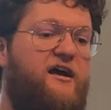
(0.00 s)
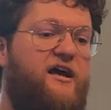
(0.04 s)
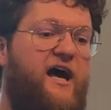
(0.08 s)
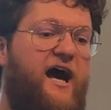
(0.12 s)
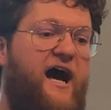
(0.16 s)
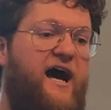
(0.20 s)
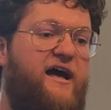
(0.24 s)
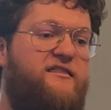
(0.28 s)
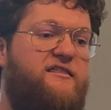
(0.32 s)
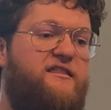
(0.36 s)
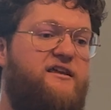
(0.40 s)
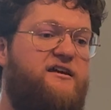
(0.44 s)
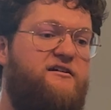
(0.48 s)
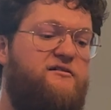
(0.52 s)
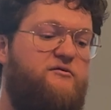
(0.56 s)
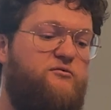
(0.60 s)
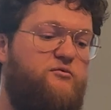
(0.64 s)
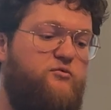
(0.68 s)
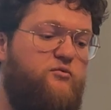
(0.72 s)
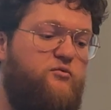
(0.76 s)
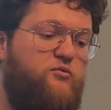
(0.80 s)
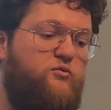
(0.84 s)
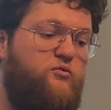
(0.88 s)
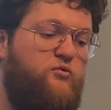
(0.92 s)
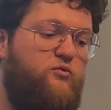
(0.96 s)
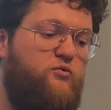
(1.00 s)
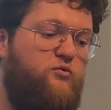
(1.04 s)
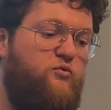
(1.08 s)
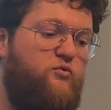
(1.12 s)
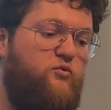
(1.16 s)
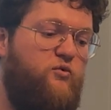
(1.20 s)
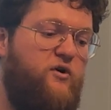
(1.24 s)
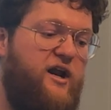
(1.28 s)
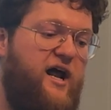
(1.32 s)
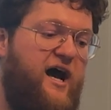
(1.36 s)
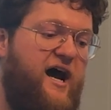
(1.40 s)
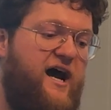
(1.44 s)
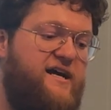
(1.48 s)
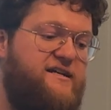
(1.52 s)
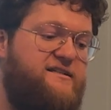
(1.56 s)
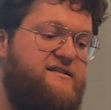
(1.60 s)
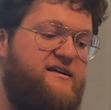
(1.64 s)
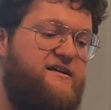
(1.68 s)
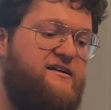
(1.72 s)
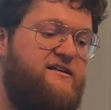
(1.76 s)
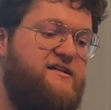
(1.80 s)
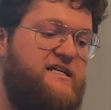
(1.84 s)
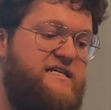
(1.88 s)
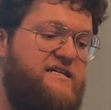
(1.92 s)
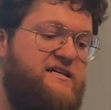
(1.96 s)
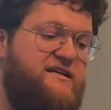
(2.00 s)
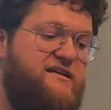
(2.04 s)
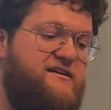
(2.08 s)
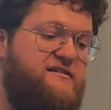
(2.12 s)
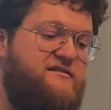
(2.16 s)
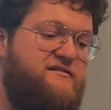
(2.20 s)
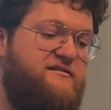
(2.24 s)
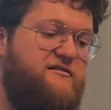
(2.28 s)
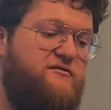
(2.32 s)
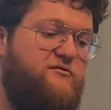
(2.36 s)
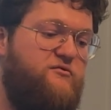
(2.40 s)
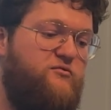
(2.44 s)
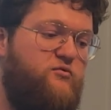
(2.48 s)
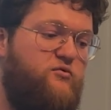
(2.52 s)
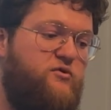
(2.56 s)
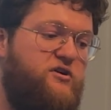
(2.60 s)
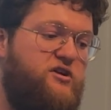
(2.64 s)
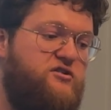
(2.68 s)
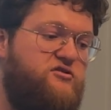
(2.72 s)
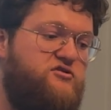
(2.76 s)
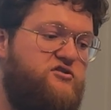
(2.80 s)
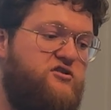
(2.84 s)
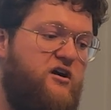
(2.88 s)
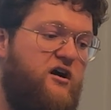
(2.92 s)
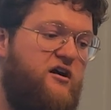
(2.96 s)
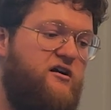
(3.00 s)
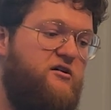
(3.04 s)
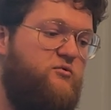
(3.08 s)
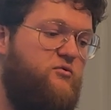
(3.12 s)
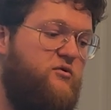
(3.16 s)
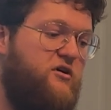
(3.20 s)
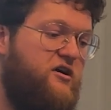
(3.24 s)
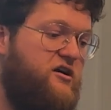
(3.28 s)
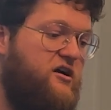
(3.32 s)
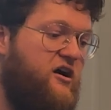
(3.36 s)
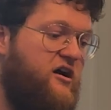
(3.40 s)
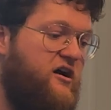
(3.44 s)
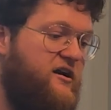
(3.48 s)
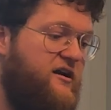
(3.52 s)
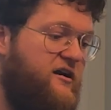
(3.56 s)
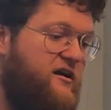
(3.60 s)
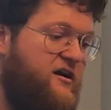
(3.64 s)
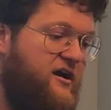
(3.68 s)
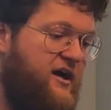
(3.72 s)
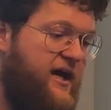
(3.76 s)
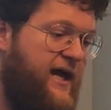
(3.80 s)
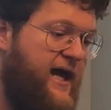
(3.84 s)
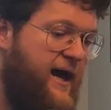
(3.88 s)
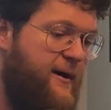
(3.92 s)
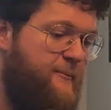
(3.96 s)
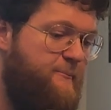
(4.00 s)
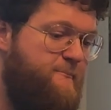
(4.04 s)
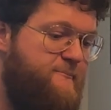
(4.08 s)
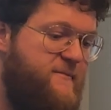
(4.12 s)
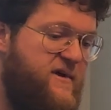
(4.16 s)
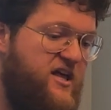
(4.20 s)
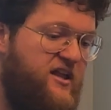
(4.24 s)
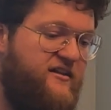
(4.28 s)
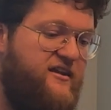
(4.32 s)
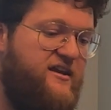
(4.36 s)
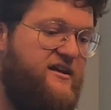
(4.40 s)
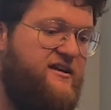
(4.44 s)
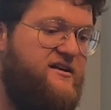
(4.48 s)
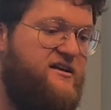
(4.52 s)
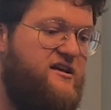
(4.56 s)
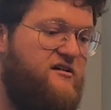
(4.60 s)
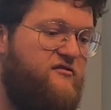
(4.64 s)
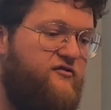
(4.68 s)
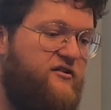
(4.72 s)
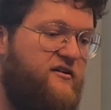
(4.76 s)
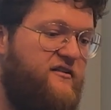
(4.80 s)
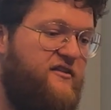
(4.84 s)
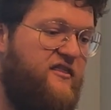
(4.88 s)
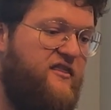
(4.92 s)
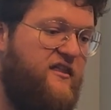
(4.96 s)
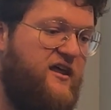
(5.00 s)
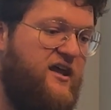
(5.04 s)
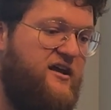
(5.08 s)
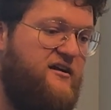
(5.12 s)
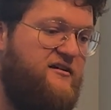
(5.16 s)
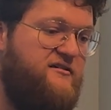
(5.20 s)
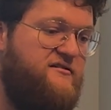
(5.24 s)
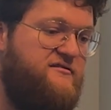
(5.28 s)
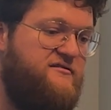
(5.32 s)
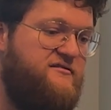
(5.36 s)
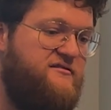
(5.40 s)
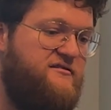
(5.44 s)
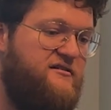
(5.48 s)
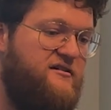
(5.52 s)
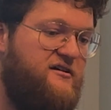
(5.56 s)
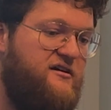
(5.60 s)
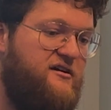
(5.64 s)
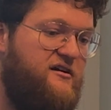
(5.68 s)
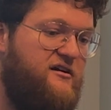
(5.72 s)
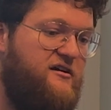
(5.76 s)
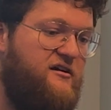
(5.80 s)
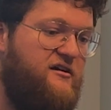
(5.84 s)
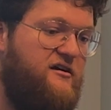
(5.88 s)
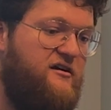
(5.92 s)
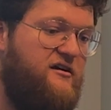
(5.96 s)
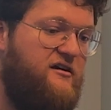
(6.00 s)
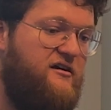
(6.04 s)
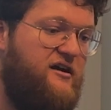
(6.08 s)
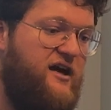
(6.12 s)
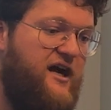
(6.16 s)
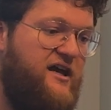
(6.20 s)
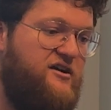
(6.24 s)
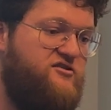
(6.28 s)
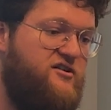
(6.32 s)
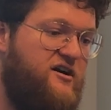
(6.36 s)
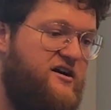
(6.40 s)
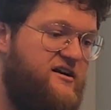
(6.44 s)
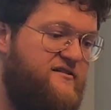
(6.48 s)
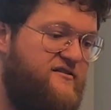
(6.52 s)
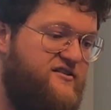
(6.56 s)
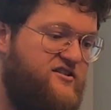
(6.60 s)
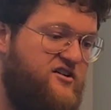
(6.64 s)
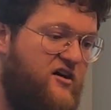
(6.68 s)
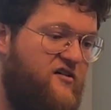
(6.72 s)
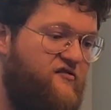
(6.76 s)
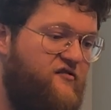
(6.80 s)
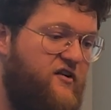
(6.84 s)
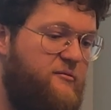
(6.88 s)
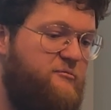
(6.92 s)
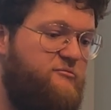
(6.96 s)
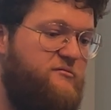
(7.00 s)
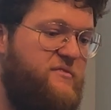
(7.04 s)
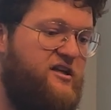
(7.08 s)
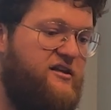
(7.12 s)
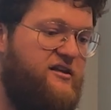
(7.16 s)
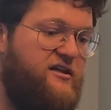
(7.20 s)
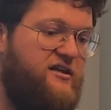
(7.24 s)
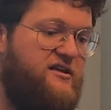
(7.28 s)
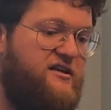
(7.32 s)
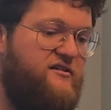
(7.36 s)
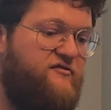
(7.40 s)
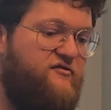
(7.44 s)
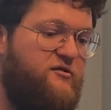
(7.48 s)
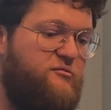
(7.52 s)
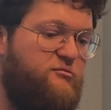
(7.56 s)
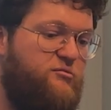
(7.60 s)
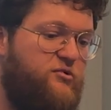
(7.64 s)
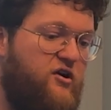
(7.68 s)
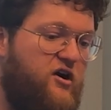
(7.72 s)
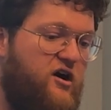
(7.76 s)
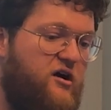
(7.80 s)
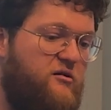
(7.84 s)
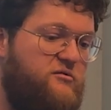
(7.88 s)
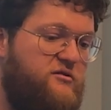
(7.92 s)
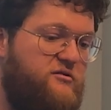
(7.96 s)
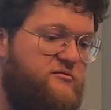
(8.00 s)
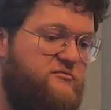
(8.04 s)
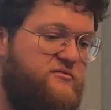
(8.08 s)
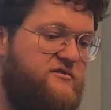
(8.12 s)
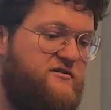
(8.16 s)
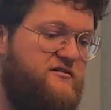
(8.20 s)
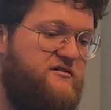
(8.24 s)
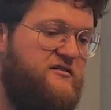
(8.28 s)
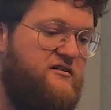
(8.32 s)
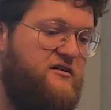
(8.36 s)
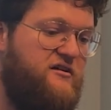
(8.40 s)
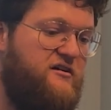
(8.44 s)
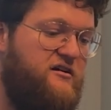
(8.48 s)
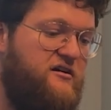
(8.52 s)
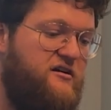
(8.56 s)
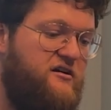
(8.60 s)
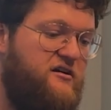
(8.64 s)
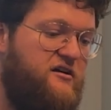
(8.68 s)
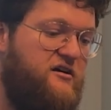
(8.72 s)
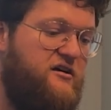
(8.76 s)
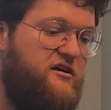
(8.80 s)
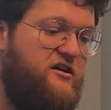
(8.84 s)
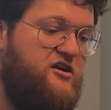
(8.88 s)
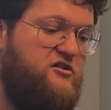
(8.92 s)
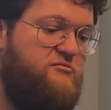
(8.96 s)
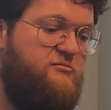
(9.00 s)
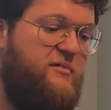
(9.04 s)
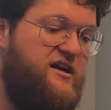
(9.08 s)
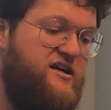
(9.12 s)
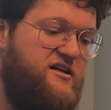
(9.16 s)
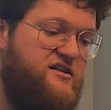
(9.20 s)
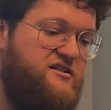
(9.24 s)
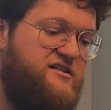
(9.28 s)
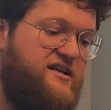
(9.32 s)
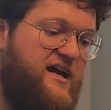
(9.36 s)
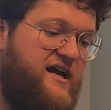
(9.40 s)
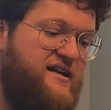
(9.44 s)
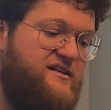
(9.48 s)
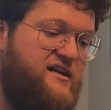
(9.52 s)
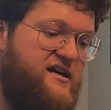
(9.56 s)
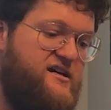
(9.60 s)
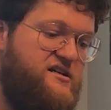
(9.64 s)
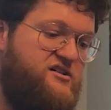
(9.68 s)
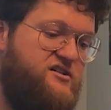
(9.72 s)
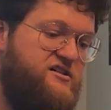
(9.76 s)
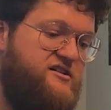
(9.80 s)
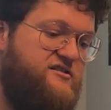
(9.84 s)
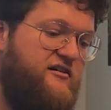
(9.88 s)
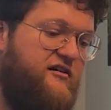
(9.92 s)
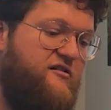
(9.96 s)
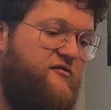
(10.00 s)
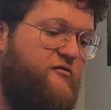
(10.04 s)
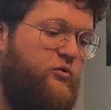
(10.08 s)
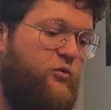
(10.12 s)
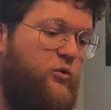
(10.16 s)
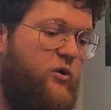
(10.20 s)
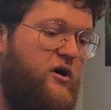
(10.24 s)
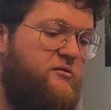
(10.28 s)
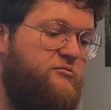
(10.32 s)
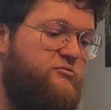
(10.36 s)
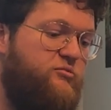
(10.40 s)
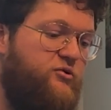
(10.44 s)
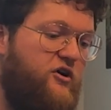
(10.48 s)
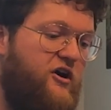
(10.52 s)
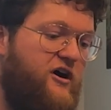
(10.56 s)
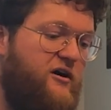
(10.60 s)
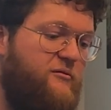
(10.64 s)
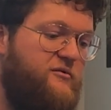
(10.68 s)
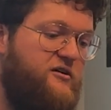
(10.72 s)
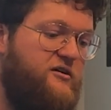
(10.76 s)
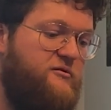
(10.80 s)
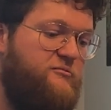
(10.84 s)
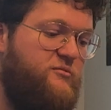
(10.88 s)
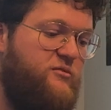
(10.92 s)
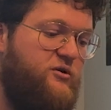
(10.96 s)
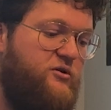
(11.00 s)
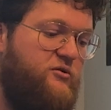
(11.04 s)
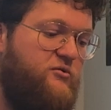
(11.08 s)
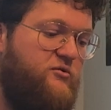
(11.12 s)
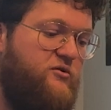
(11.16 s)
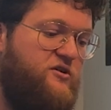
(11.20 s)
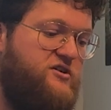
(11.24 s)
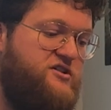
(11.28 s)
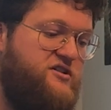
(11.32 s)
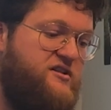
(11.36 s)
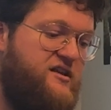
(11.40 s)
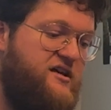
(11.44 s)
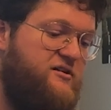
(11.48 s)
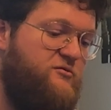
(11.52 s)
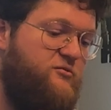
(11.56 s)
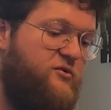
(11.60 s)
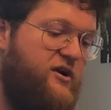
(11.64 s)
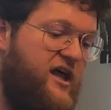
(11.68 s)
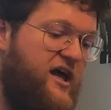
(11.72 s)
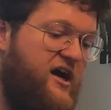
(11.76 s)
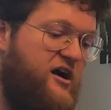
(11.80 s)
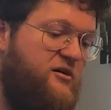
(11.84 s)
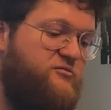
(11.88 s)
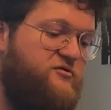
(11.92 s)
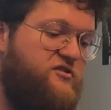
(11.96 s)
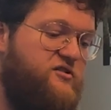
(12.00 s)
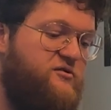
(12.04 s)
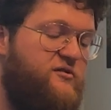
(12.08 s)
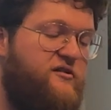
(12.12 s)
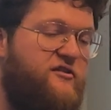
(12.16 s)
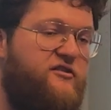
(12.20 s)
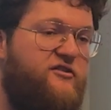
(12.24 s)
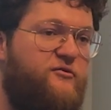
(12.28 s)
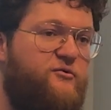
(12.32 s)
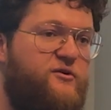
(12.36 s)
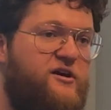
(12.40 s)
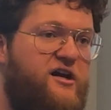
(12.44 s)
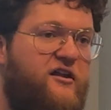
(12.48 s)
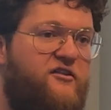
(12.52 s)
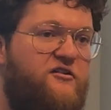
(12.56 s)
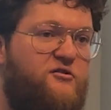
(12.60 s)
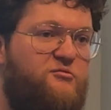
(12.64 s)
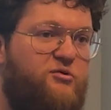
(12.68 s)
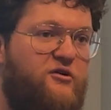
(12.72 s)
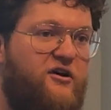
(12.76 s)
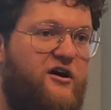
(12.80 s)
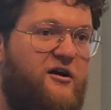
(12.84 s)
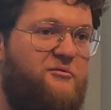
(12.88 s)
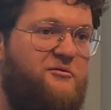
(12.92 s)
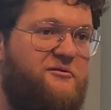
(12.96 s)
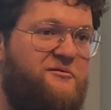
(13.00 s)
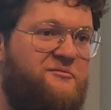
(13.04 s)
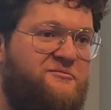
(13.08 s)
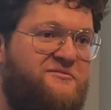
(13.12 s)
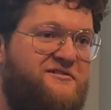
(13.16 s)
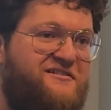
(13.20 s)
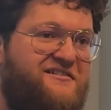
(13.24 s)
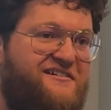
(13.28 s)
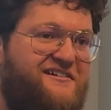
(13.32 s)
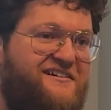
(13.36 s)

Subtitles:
I think what I tend to see is when you're trying to work on a million different things and trying to solve a million different problems, you might have just had to actually solve one problem, which then would have helped you with 3 other problems.